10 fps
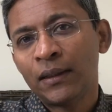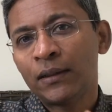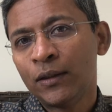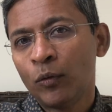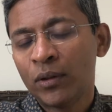
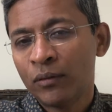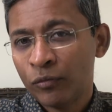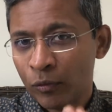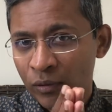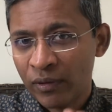is noted
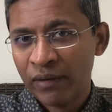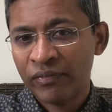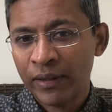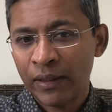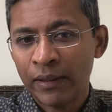
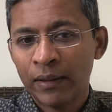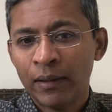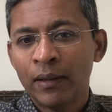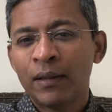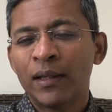photographically,
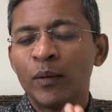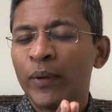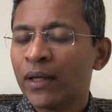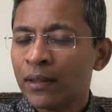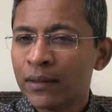then
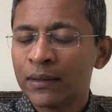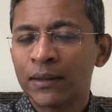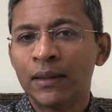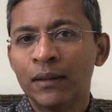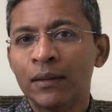we can
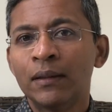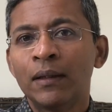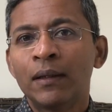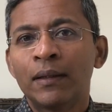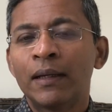consider
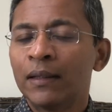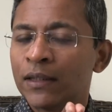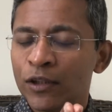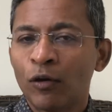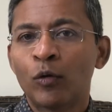that
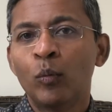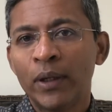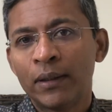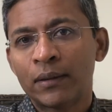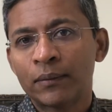it's not
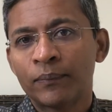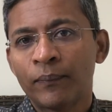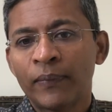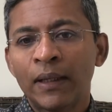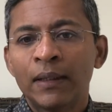worked.
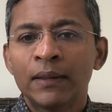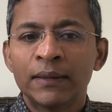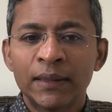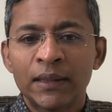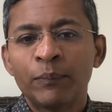
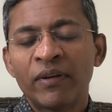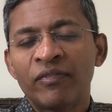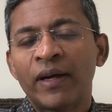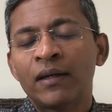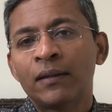Systemic
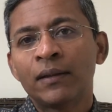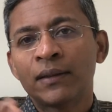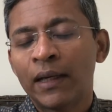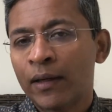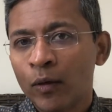
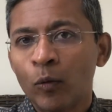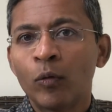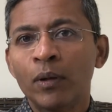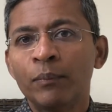factors like oral